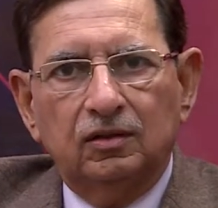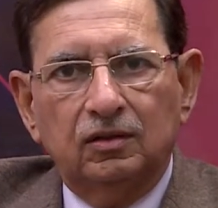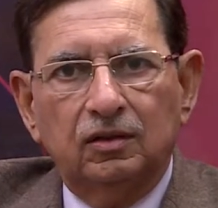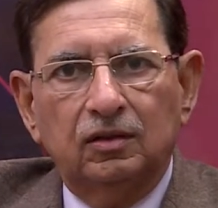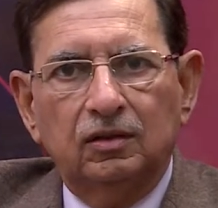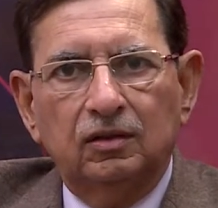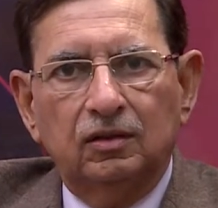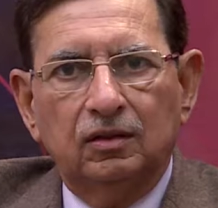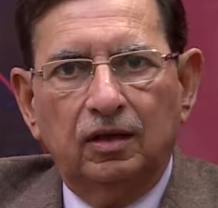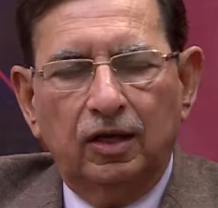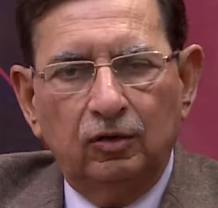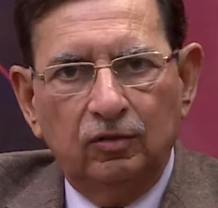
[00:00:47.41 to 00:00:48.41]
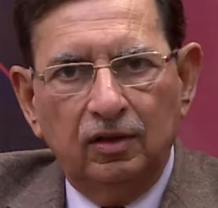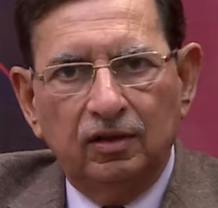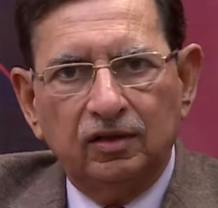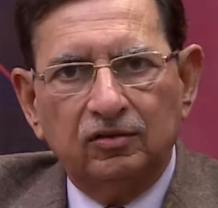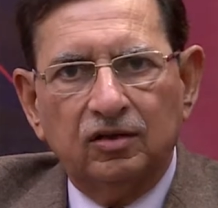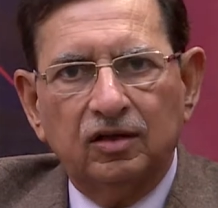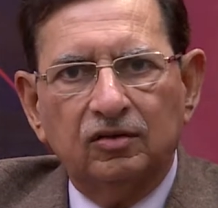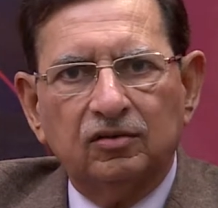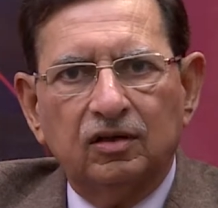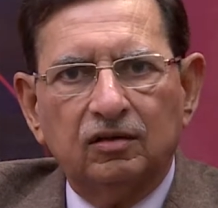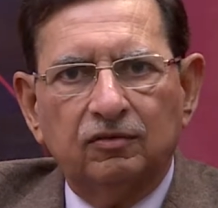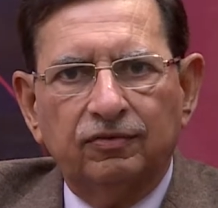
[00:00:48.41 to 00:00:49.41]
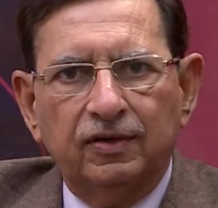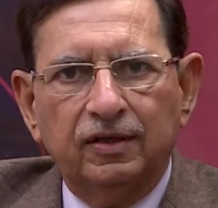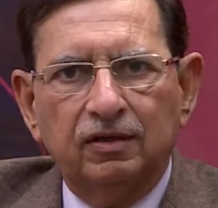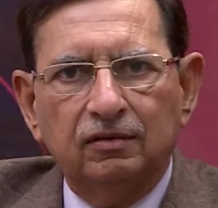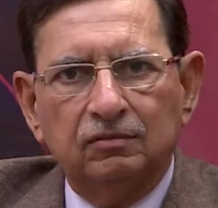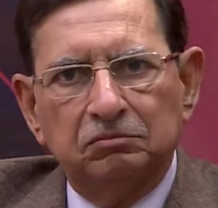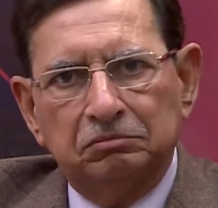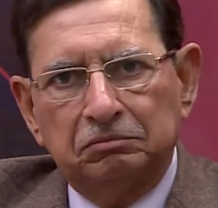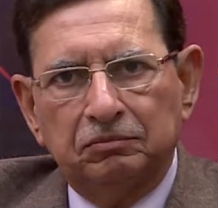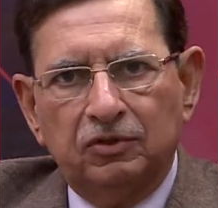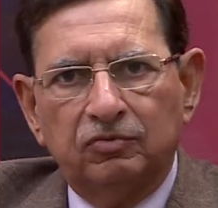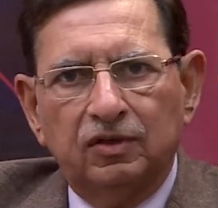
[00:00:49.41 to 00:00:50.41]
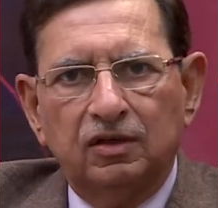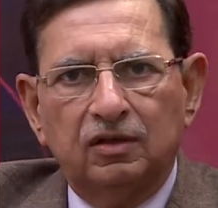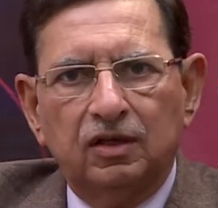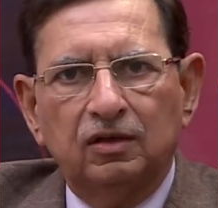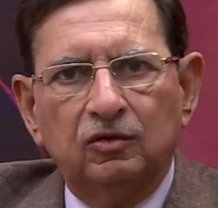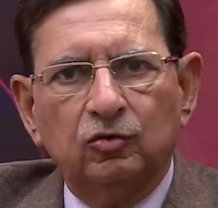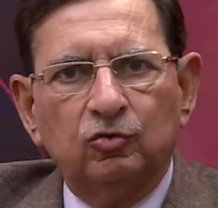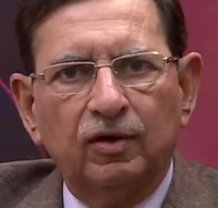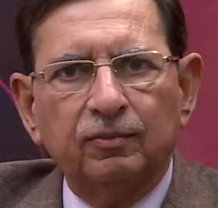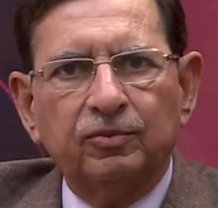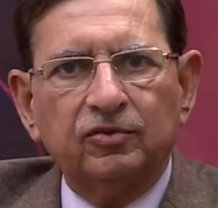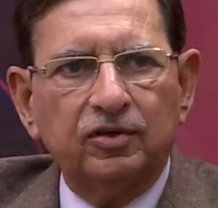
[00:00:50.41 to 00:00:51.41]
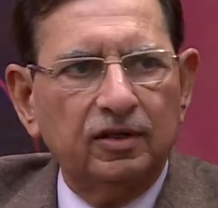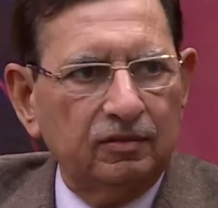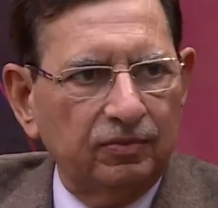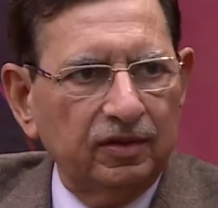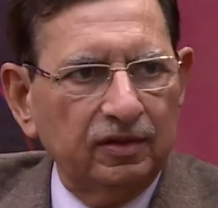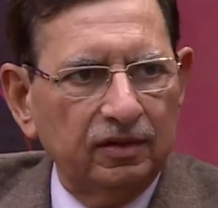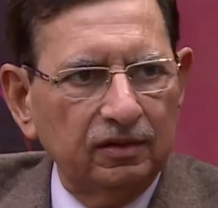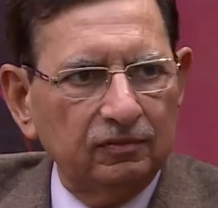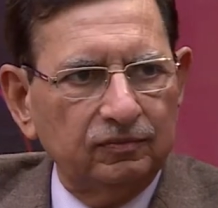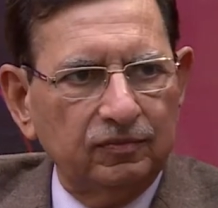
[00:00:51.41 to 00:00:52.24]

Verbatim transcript: the annual death rates are roughly between 10 to 12 percent per year,